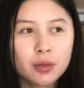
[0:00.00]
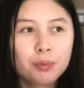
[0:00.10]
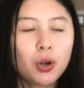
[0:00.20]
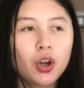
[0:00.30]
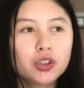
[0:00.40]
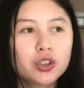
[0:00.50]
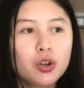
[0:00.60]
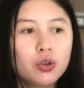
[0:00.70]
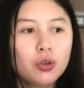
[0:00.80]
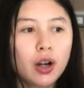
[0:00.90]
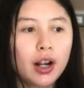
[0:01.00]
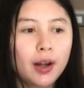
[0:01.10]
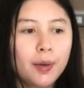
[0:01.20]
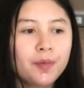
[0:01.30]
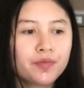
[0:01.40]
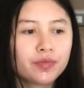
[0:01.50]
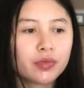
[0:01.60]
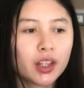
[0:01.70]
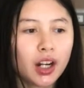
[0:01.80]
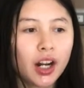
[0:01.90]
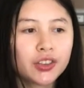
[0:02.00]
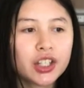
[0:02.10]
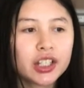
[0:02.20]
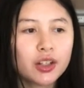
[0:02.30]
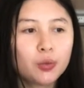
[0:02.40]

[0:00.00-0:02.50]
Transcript: but also I think in a